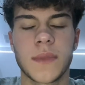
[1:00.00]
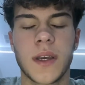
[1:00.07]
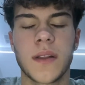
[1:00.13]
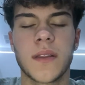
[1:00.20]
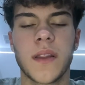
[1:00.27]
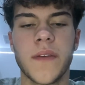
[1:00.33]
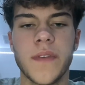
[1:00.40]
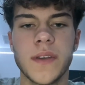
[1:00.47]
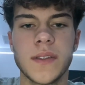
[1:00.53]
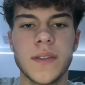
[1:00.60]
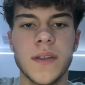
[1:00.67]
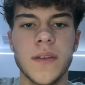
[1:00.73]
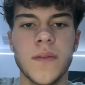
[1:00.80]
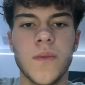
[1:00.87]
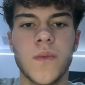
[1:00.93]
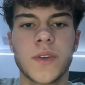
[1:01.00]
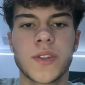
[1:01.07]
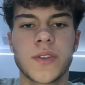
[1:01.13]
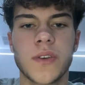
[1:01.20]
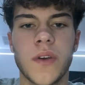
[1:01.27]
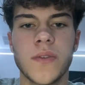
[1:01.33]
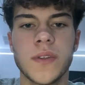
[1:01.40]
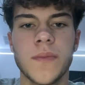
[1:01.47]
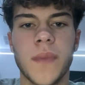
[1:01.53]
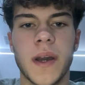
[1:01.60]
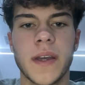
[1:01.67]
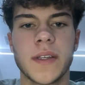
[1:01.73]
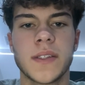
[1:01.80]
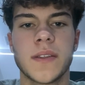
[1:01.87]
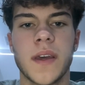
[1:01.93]
Livingston was chosen
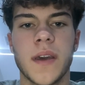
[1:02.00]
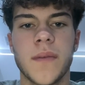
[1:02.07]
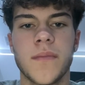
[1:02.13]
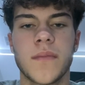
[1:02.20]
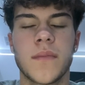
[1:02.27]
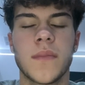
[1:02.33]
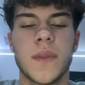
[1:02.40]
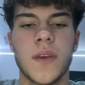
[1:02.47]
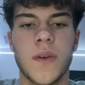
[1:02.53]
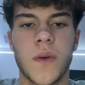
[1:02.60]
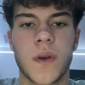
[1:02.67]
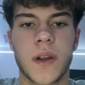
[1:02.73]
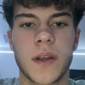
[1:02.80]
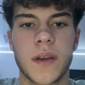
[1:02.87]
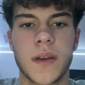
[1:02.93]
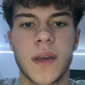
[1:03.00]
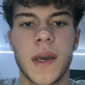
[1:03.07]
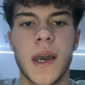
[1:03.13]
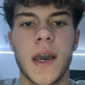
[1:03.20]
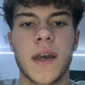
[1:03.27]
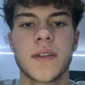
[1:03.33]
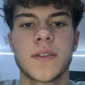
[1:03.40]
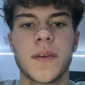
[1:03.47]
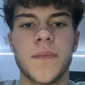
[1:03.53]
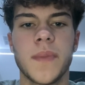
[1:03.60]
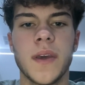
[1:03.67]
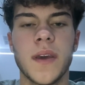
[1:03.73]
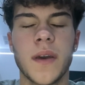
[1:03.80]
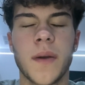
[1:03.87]
by a state, New York, to be